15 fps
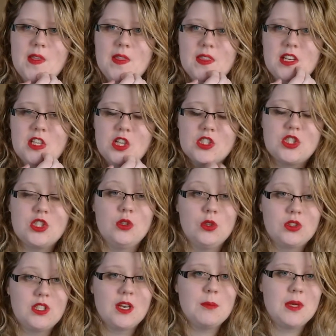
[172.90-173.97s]
they just
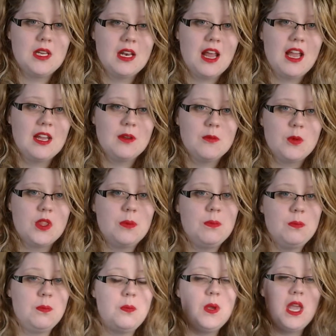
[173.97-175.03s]
looked at me like with
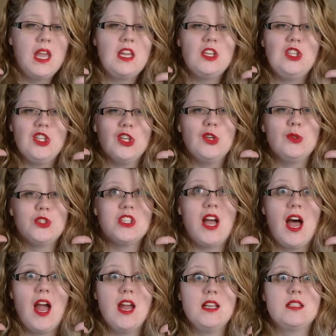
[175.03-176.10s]
big, huge
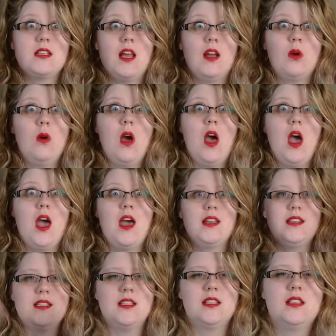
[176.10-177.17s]
eyes, like,
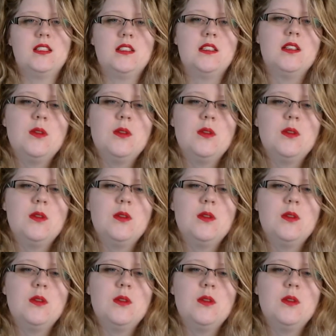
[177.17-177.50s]
"What?